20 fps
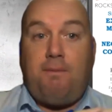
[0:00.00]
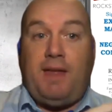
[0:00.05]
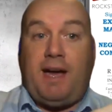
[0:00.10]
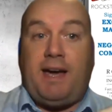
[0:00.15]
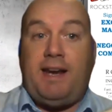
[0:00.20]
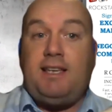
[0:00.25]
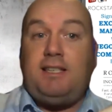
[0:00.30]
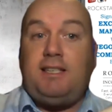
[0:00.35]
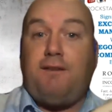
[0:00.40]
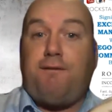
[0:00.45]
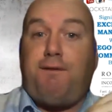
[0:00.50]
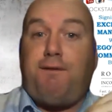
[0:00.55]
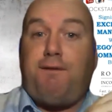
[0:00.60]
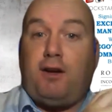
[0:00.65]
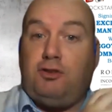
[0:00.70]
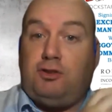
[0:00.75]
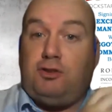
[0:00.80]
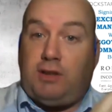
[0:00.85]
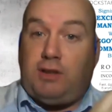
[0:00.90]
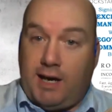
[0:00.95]
That is the
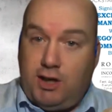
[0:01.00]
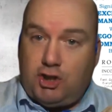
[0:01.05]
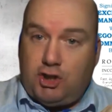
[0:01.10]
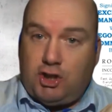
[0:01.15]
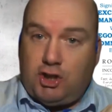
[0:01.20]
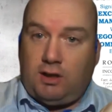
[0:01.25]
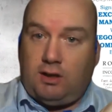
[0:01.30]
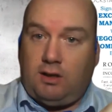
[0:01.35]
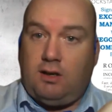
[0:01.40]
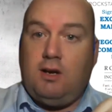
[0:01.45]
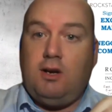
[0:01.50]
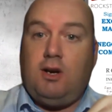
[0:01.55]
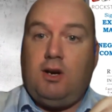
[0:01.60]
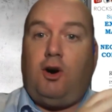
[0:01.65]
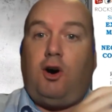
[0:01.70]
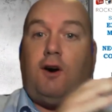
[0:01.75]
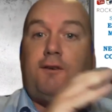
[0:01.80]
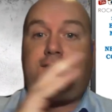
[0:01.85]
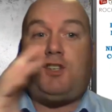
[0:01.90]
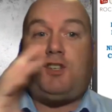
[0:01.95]
foundation
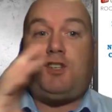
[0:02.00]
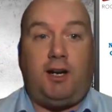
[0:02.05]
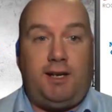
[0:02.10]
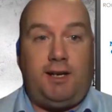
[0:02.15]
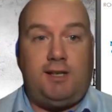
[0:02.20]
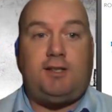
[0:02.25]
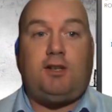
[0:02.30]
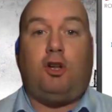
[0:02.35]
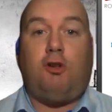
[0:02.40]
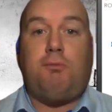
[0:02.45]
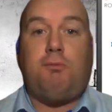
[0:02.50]
of signing sole